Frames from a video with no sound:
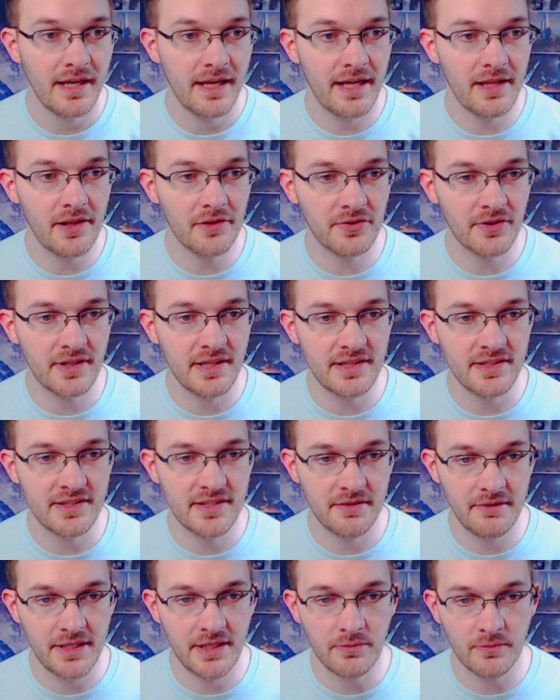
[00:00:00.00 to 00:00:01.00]
and also
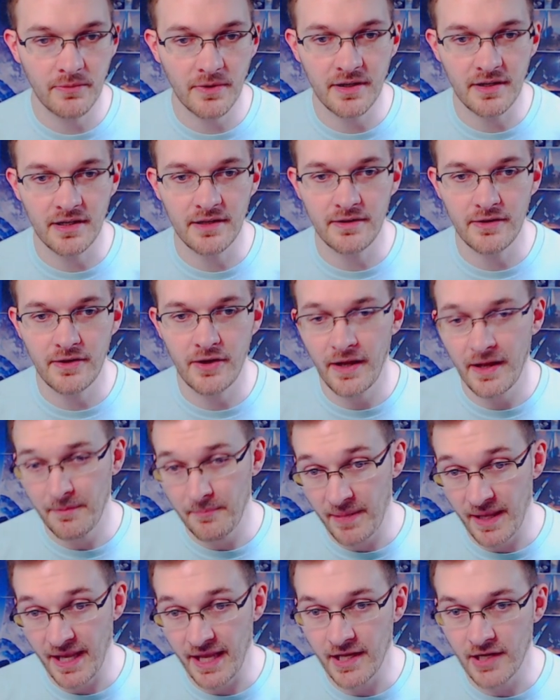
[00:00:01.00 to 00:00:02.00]
continuing work on
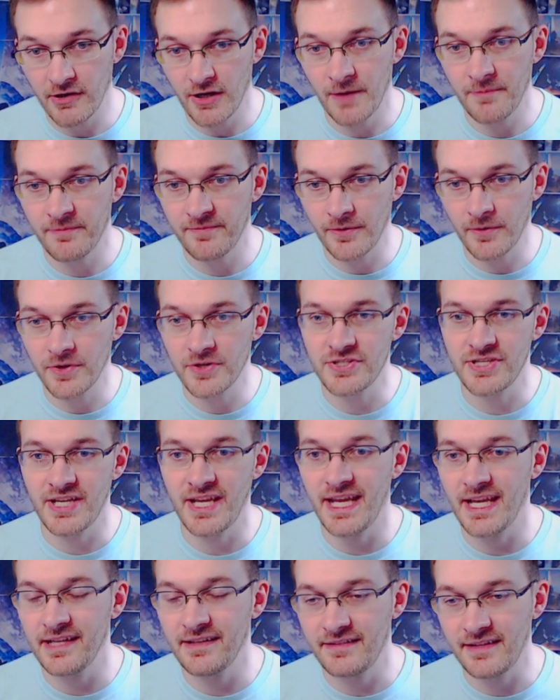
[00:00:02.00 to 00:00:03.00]
campaign co-op Forge
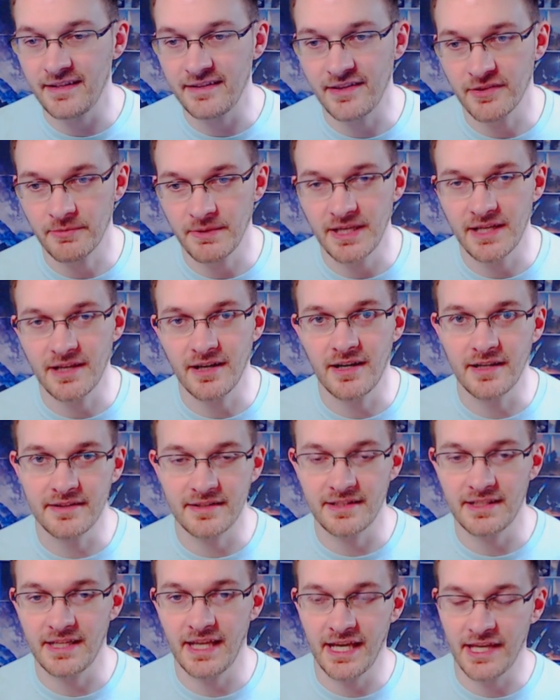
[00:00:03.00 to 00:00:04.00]
and Season 3
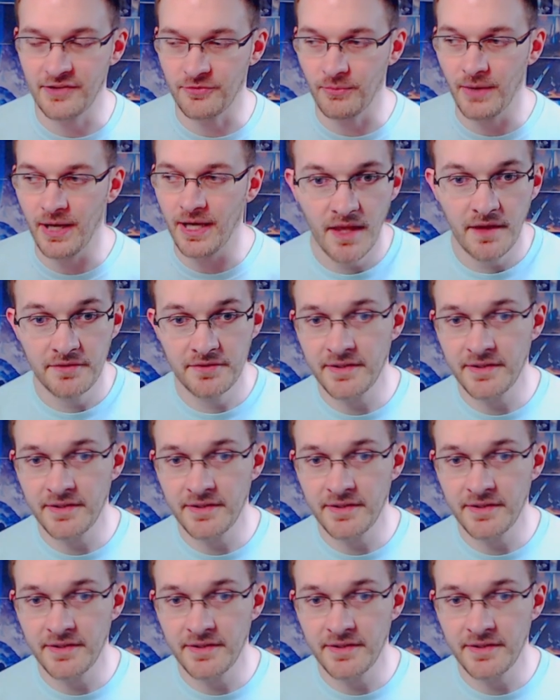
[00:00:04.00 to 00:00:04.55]
content as well.